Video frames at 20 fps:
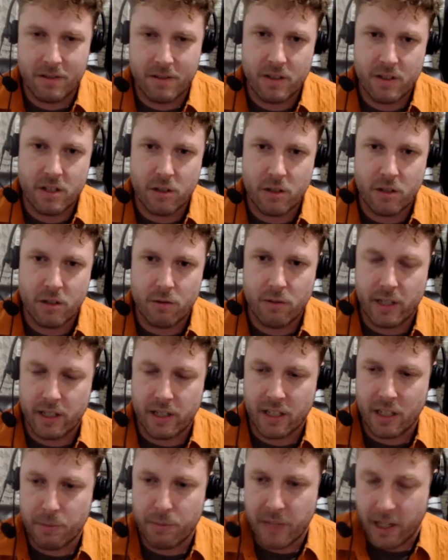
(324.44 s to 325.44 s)
to
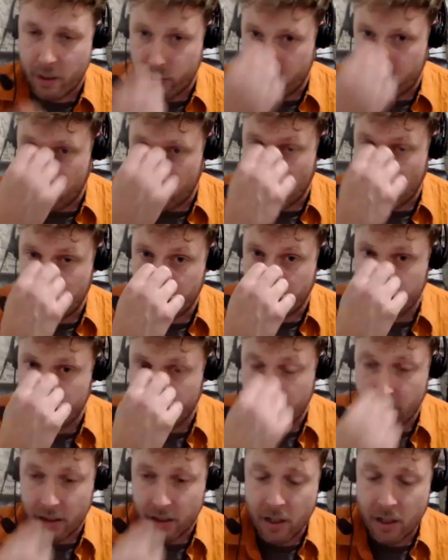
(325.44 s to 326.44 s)
keep that one operating.